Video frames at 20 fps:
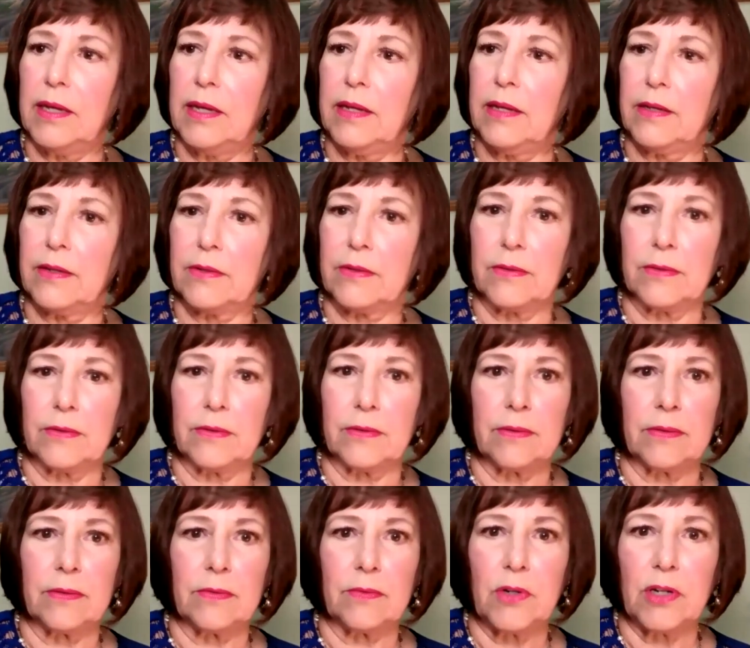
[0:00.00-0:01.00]
uh
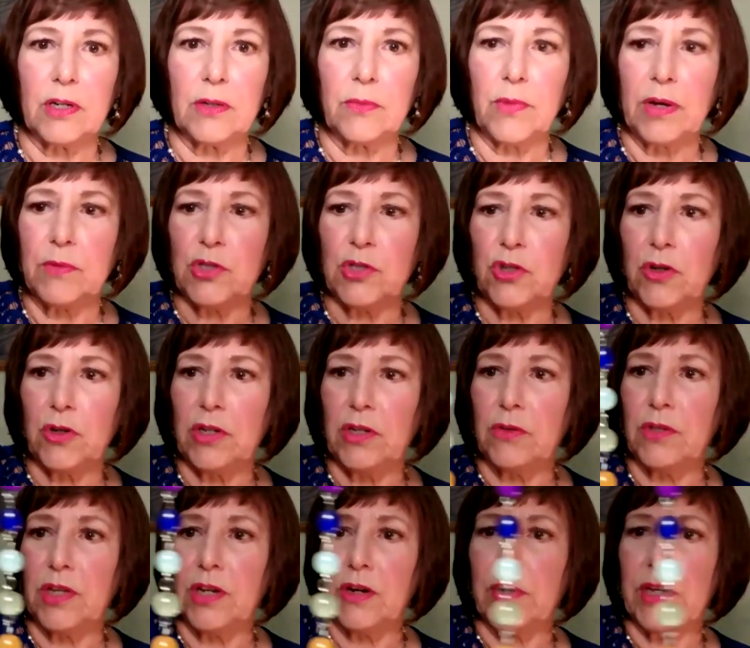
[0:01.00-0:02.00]
where I'm
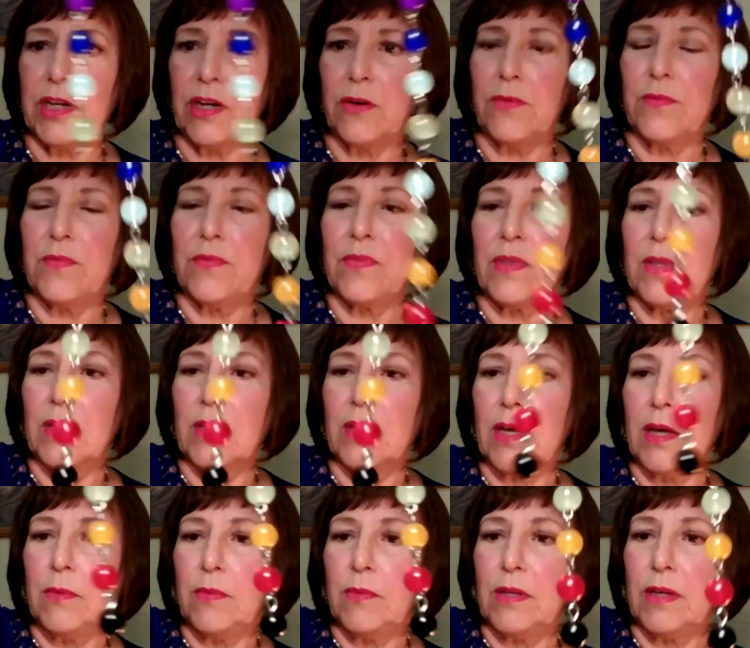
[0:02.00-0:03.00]
showing you. There we go.
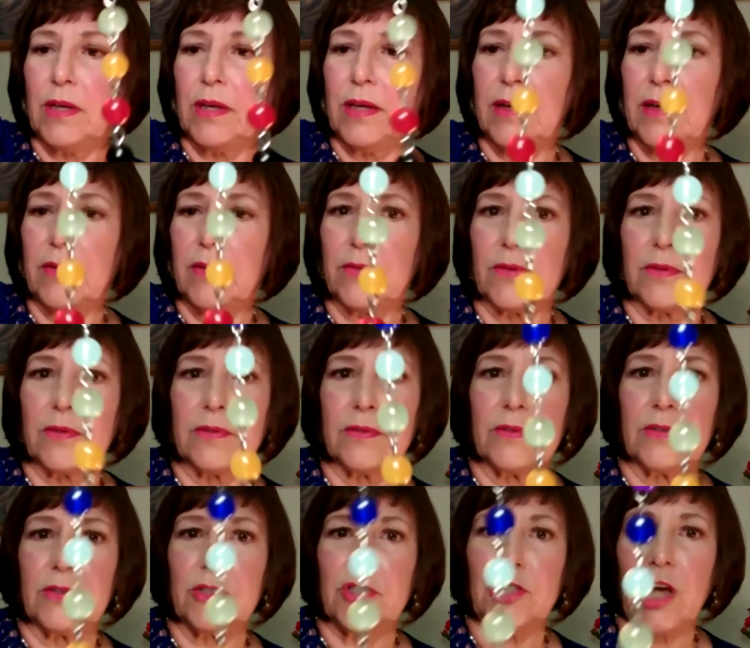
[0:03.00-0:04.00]
Um, uh
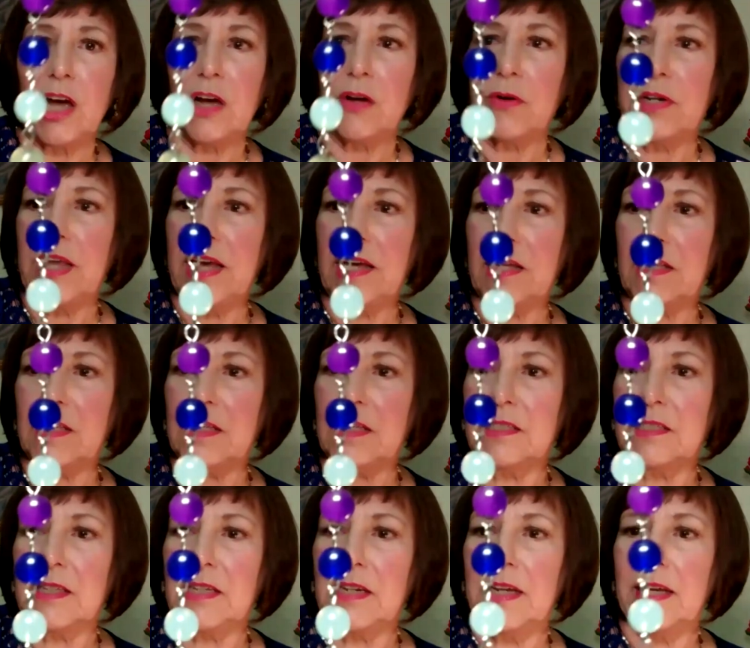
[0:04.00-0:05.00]
chakra
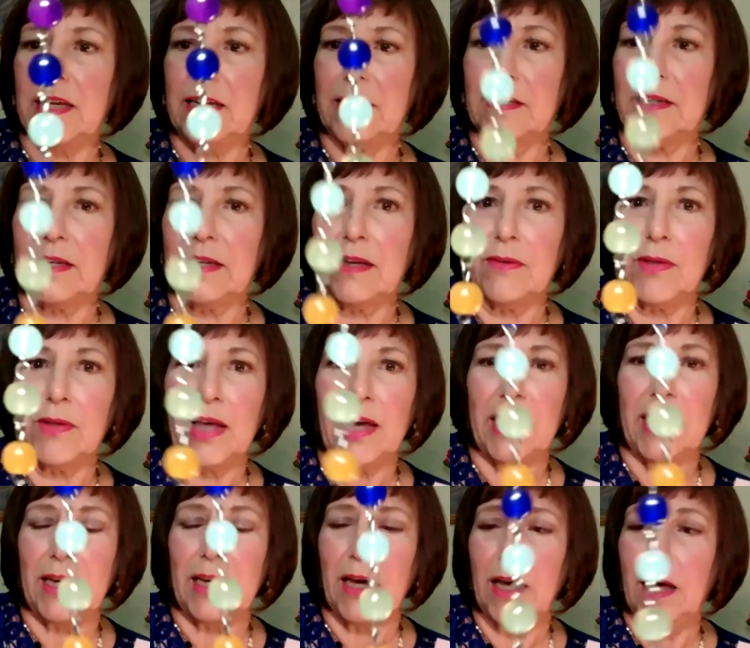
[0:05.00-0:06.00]
necklace in it.
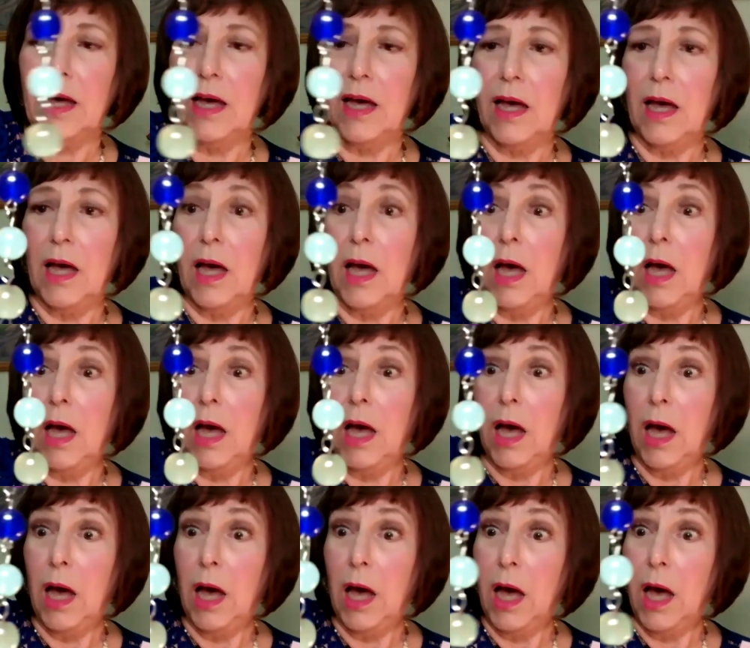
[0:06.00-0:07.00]
Like,
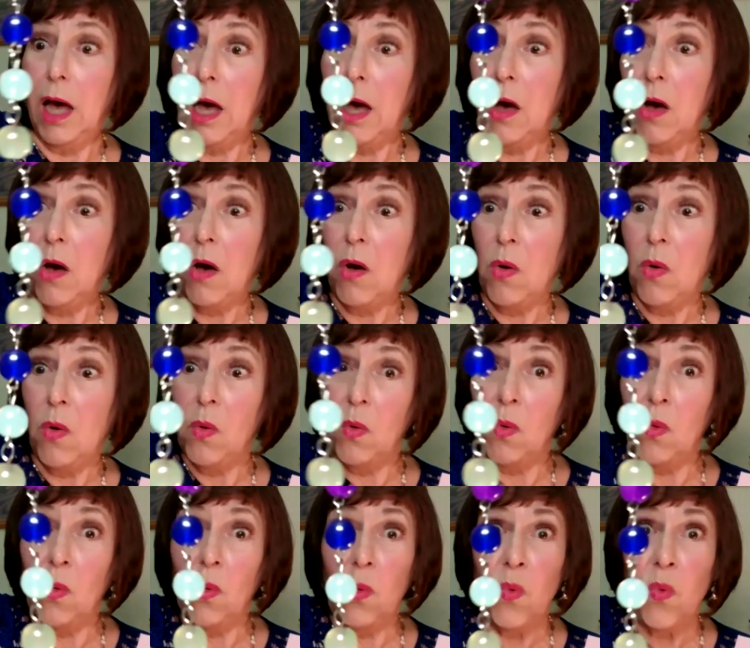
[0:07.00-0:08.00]

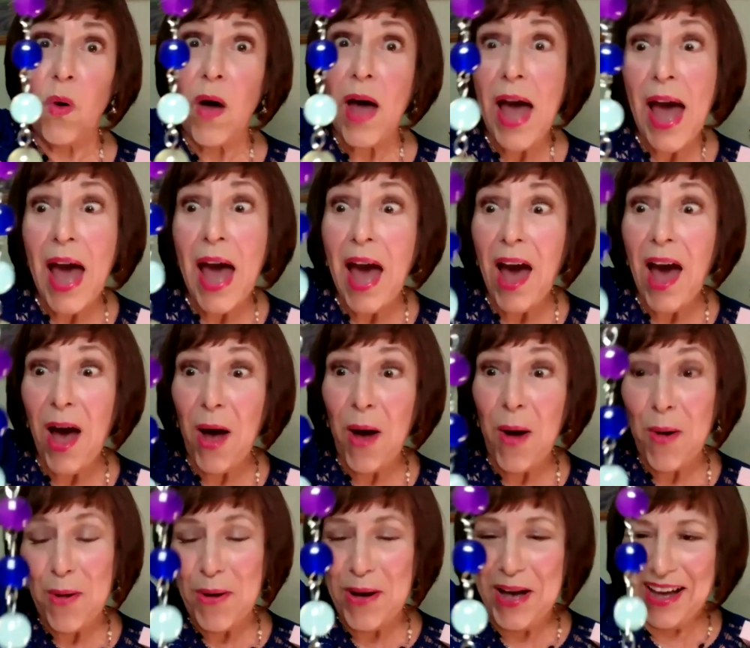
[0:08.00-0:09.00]
oh
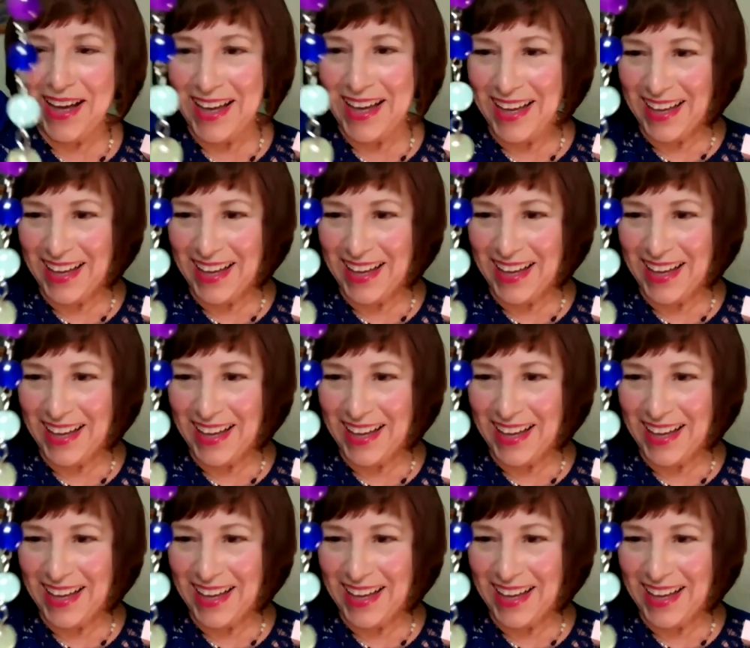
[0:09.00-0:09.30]
wow.